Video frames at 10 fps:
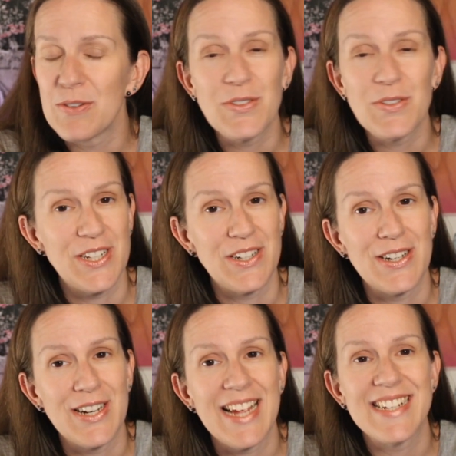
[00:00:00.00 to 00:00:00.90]
for
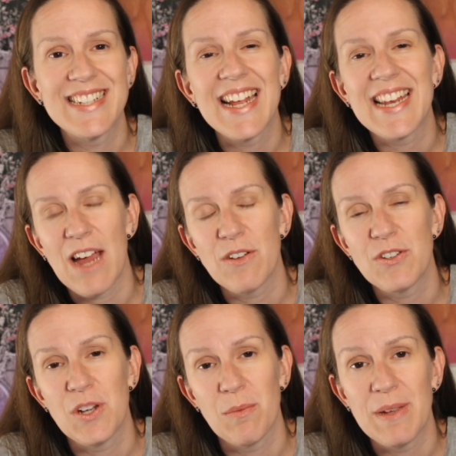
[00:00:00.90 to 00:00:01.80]
dinner, and decide
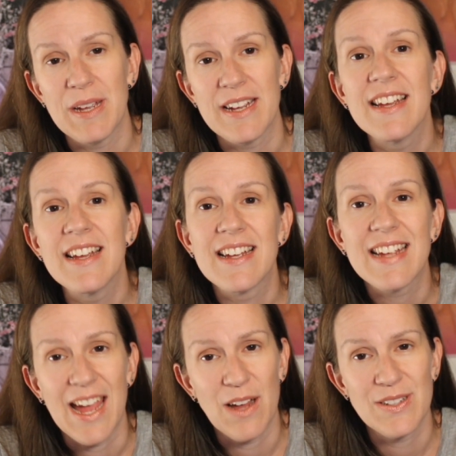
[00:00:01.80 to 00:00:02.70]
couch jumping
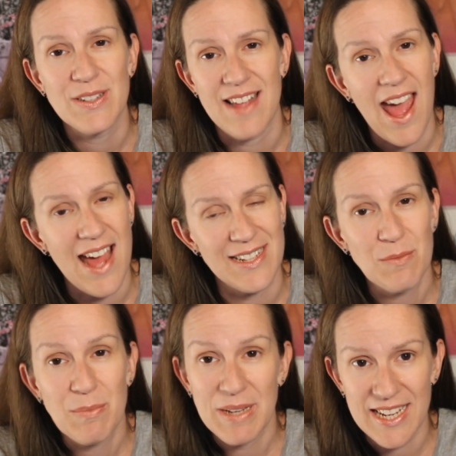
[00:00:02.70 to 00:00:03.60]
counts as
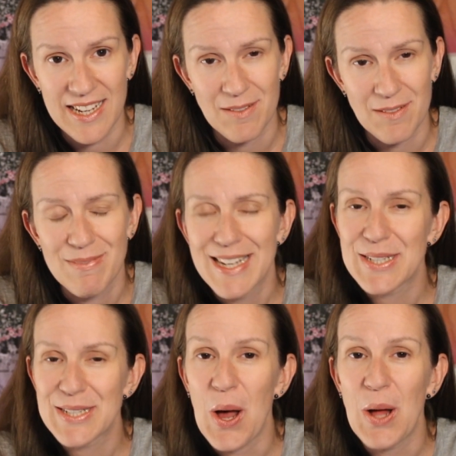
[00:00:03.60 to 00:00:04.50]
PE. It
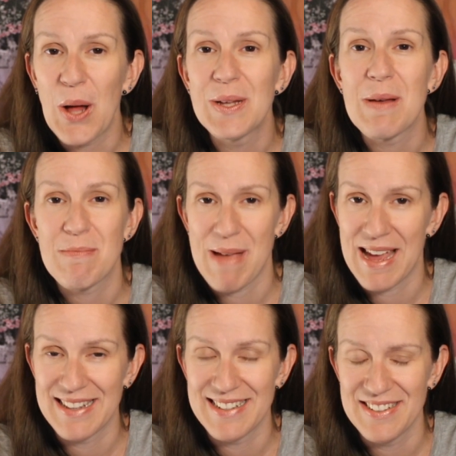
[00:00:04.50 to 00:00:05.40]
is called
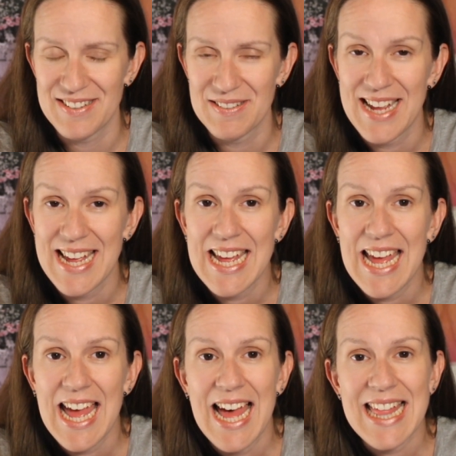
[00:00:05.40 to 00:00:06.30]
balance.
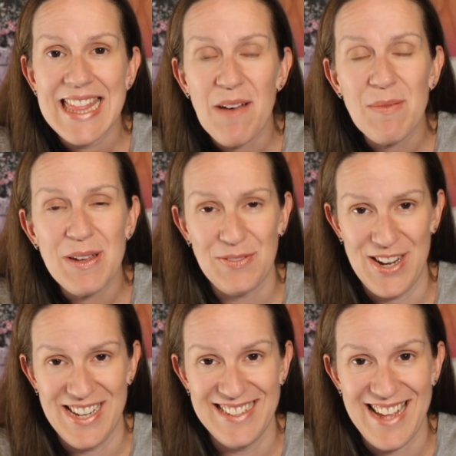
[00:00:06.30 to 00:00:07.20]
That, my
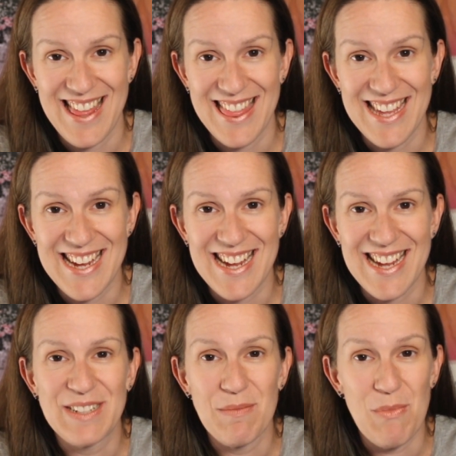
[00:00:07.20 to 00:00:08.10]
friends, I think
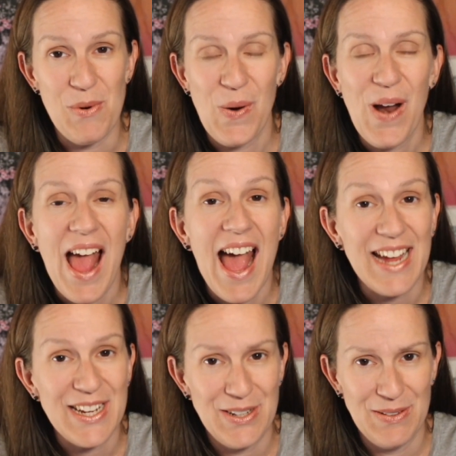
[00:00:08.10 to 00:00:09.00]
is a more
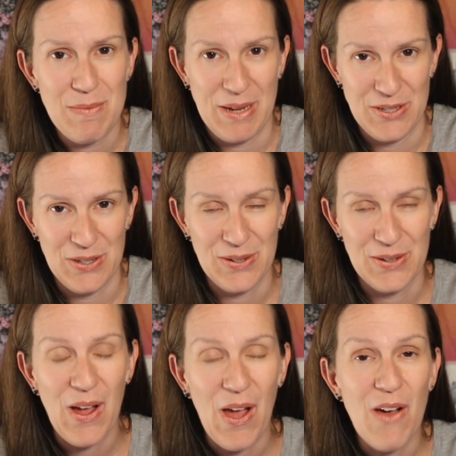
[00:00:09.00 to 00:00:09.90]
accurate
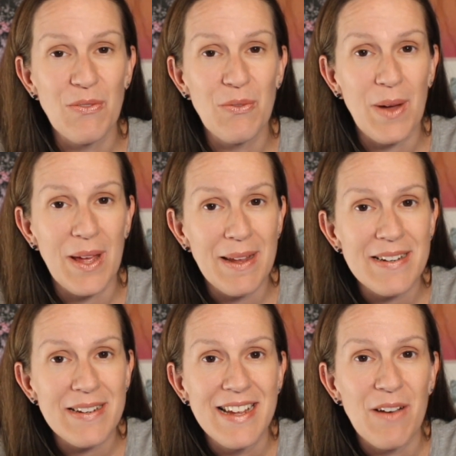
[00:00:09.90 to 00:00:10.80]
picture of what
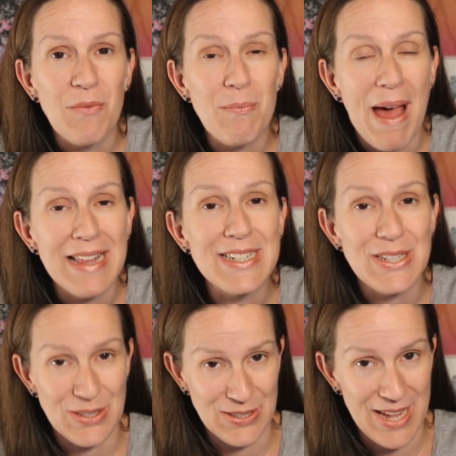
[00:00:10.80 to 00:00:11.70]

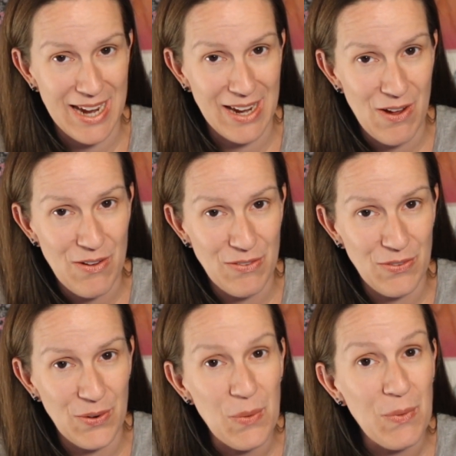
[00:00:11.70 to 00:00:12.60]
balance looks like
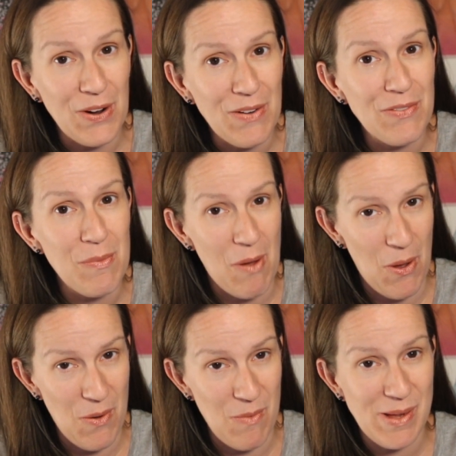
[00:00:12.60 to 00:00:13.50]
for the work from
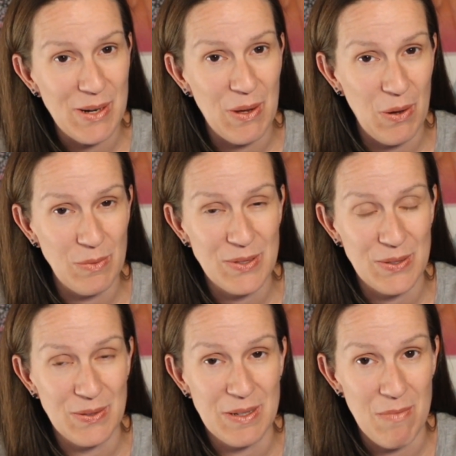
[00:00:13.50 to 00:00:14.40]
home and
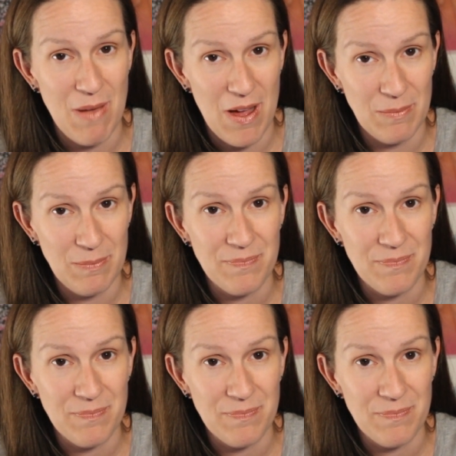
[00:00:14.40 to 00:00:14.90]
homeschooling mom.